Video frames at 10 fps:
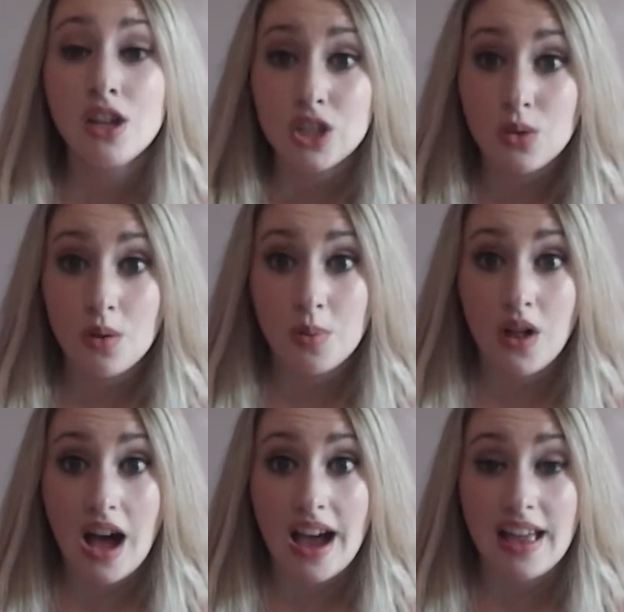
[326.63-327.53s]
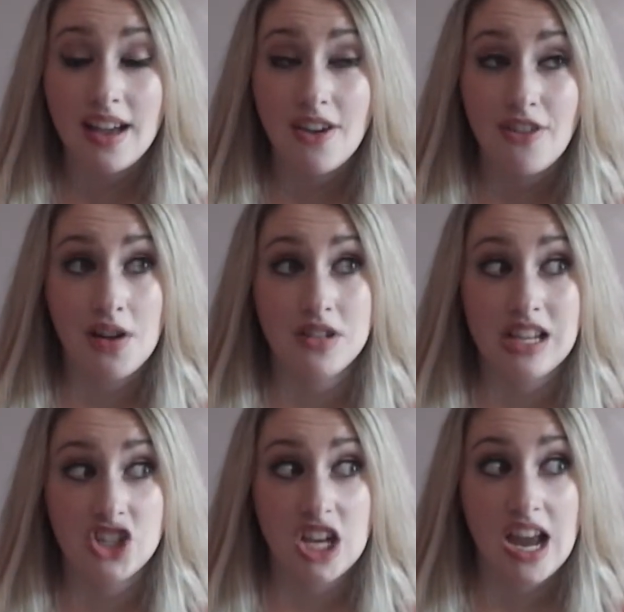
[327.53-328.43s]
to apply a
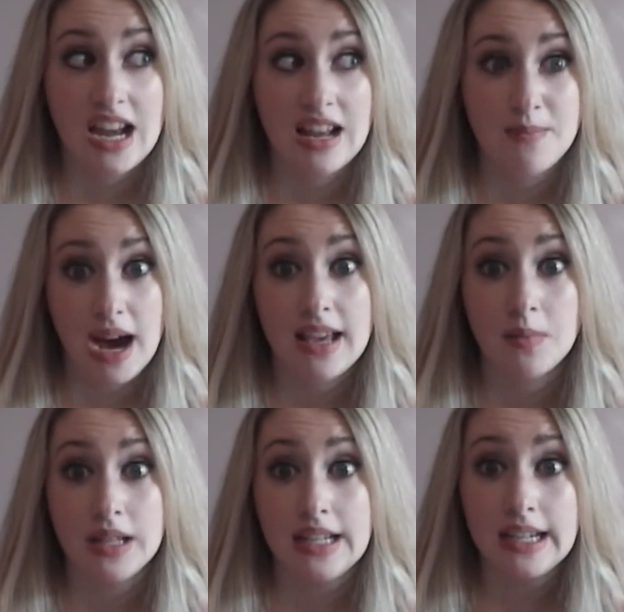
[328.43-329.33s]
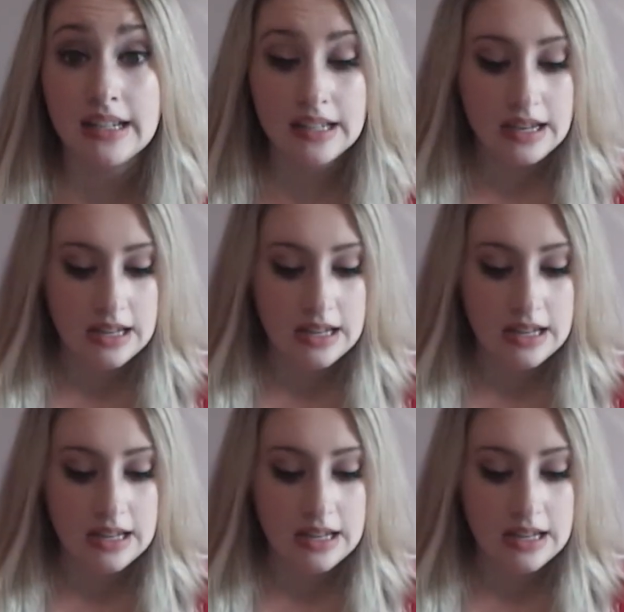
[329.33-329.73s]
foundation in my opinion.